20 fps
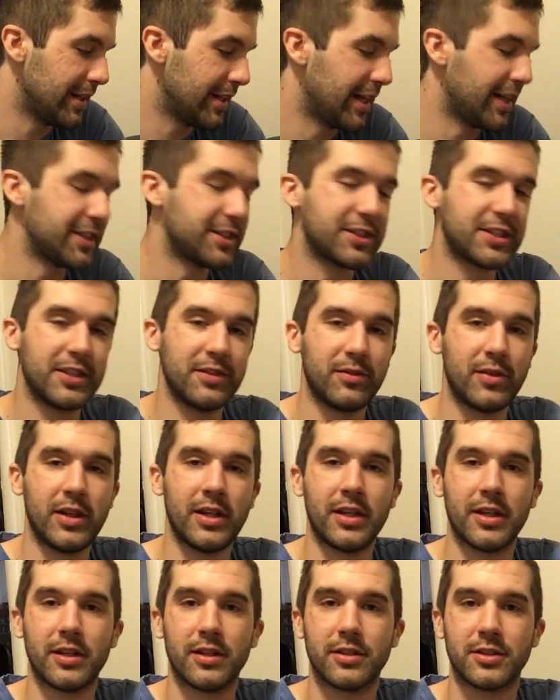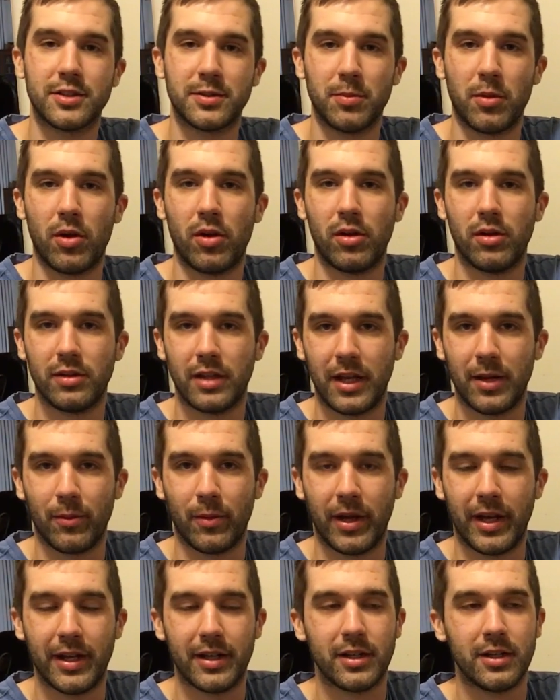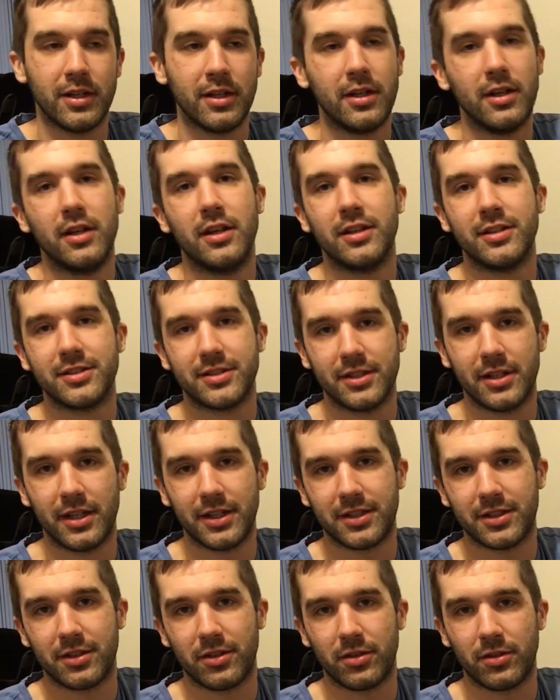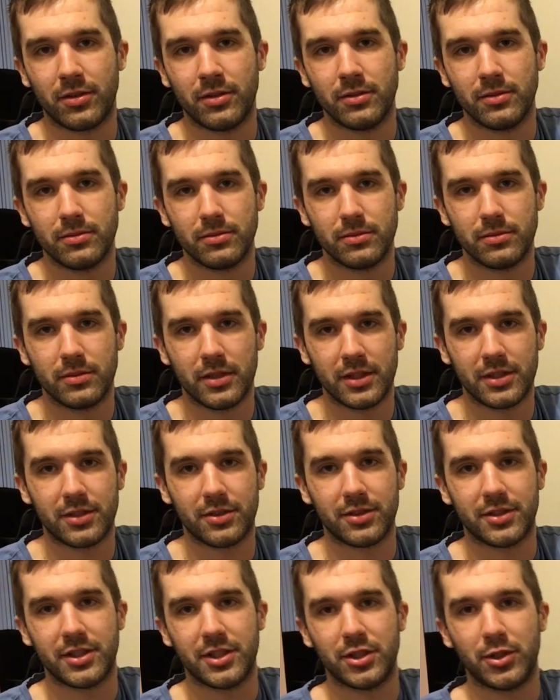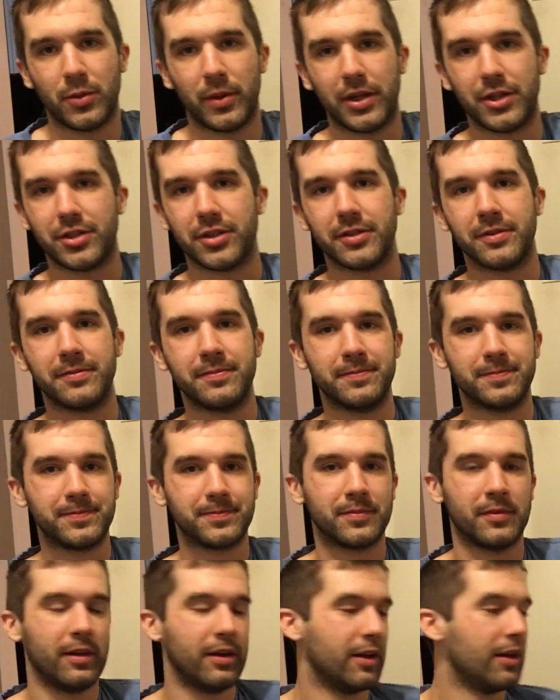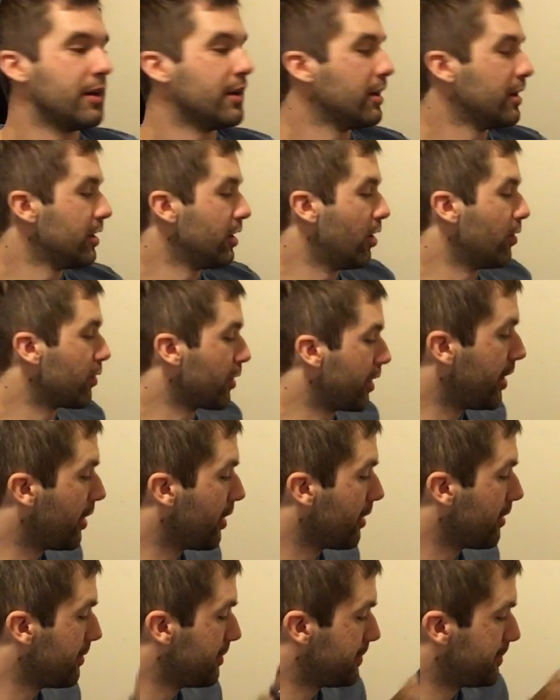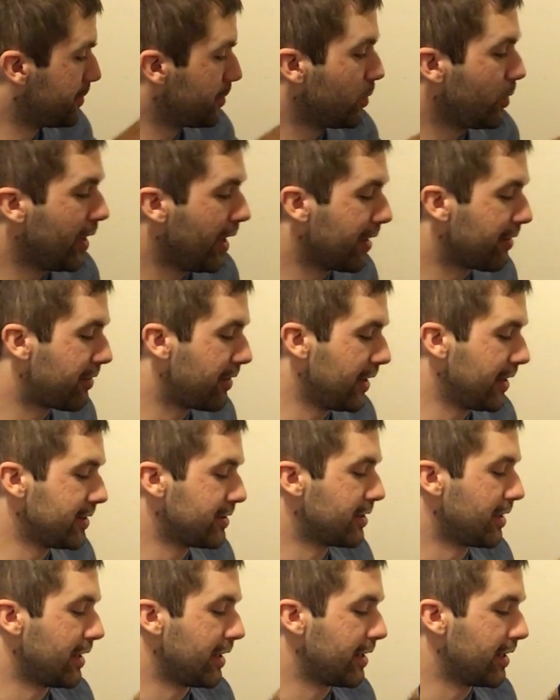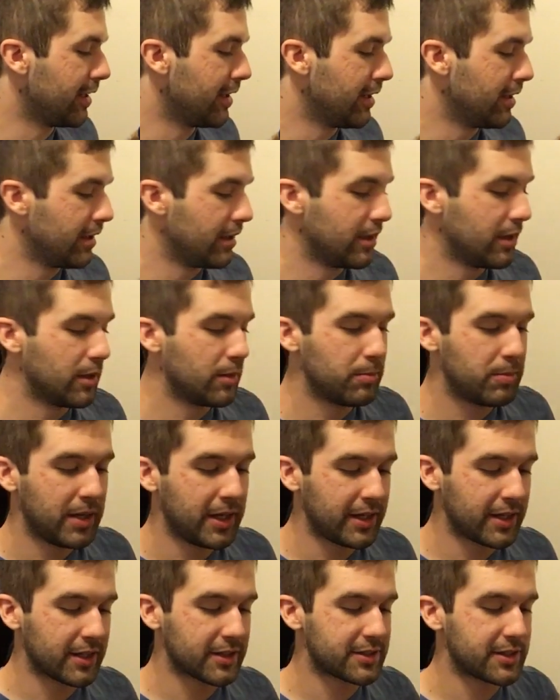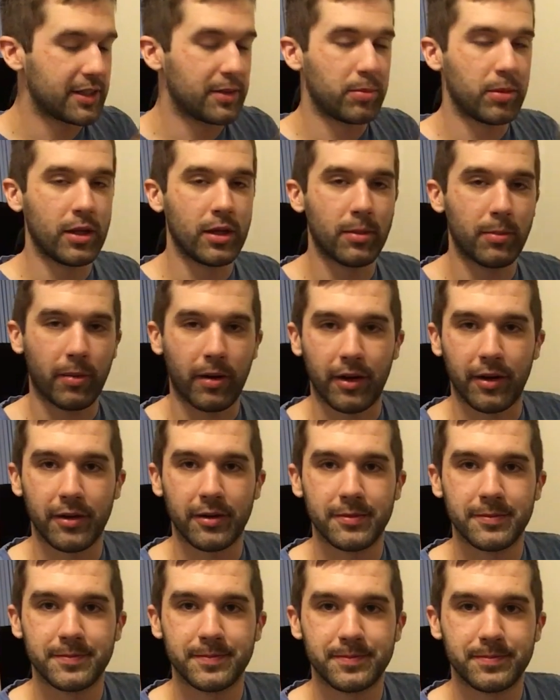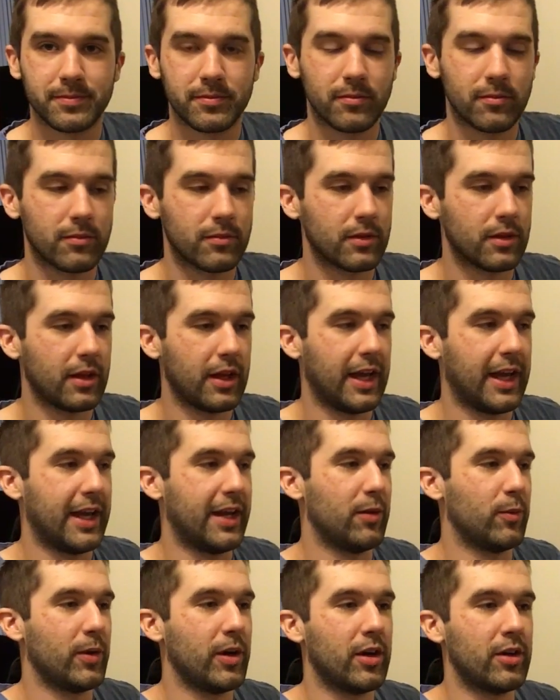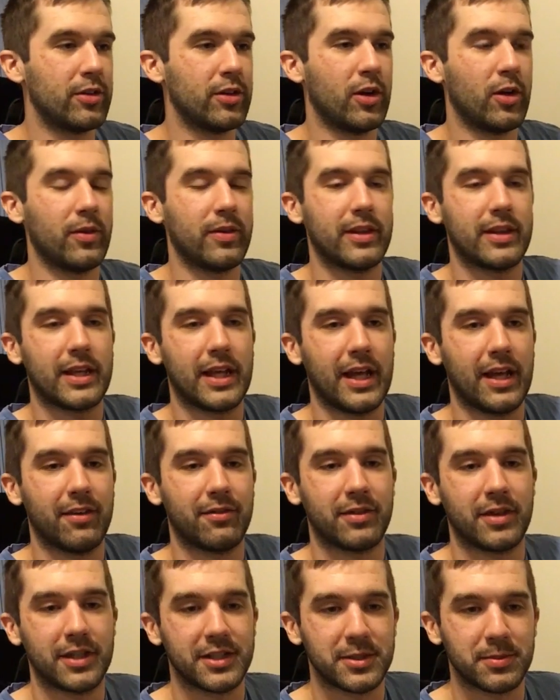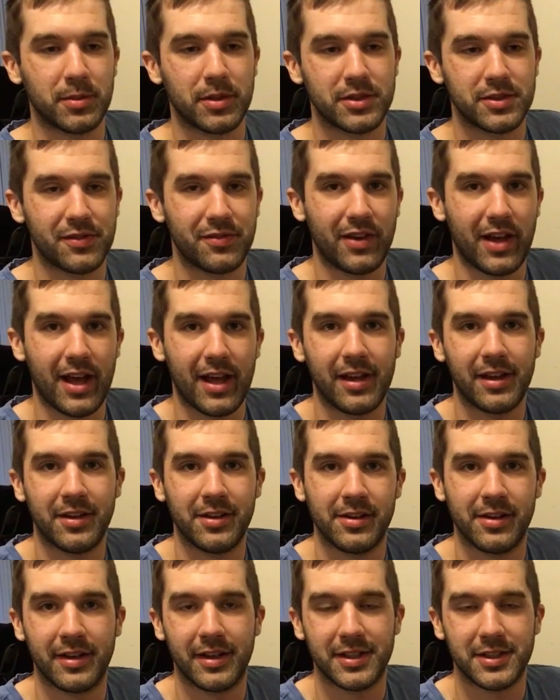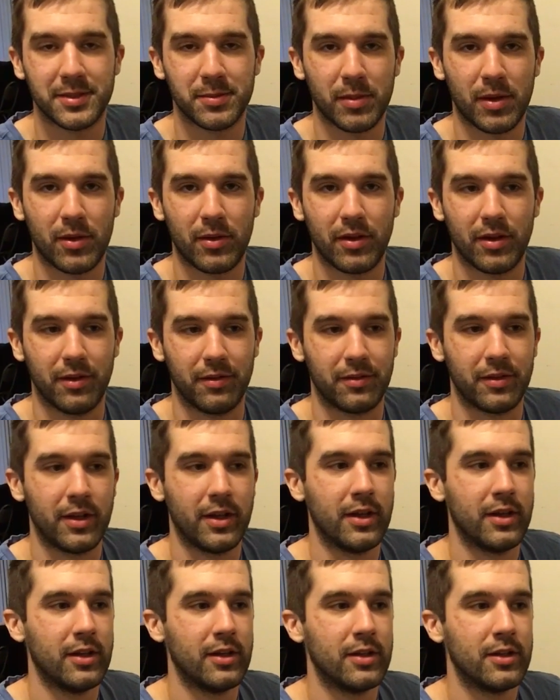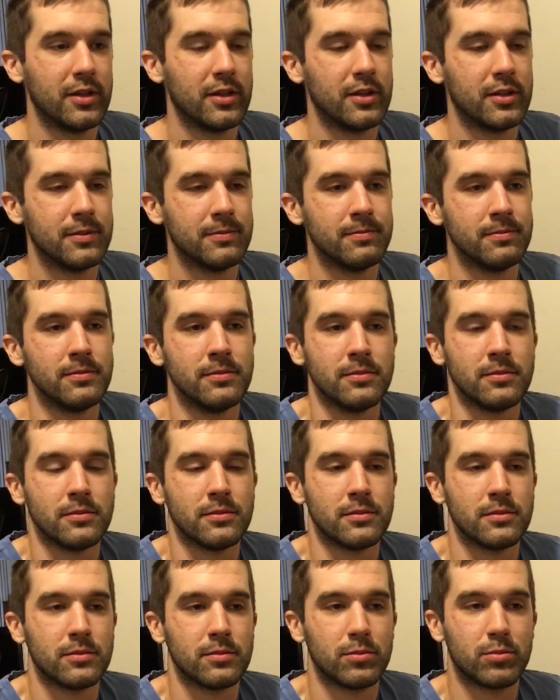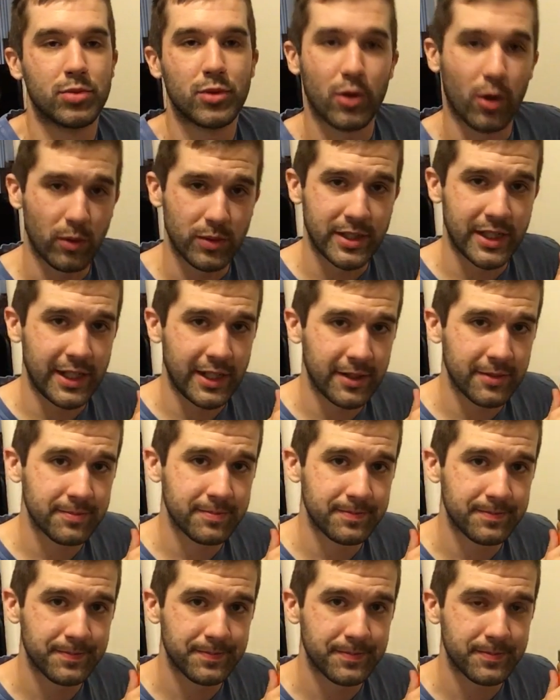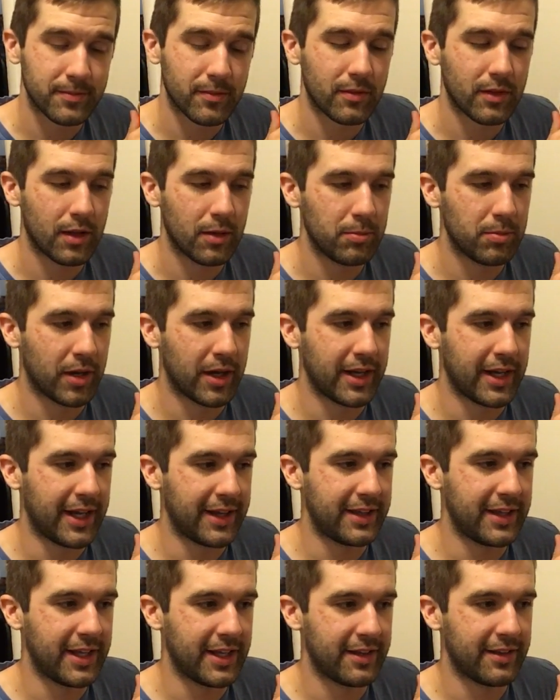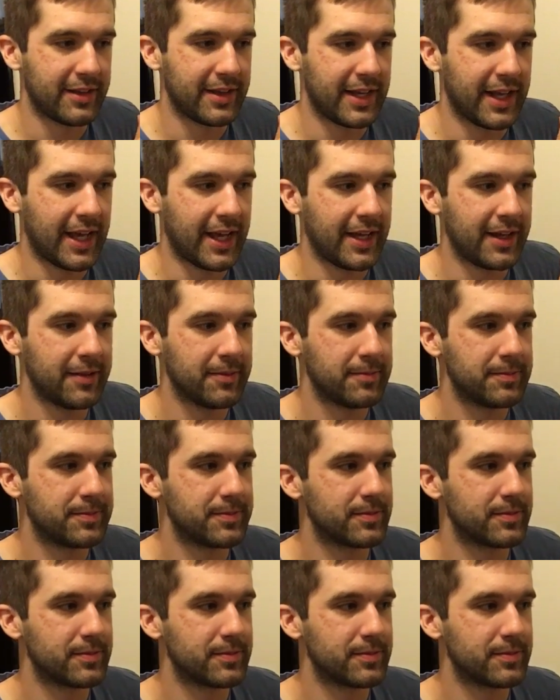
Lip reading: Nice, convenient, small, lightweight. It's a nice little situation. And here we have things like peanuts and peanut butter, and we all know that they have nice amounts of fat and a nice amount of protein. But at the end of the day,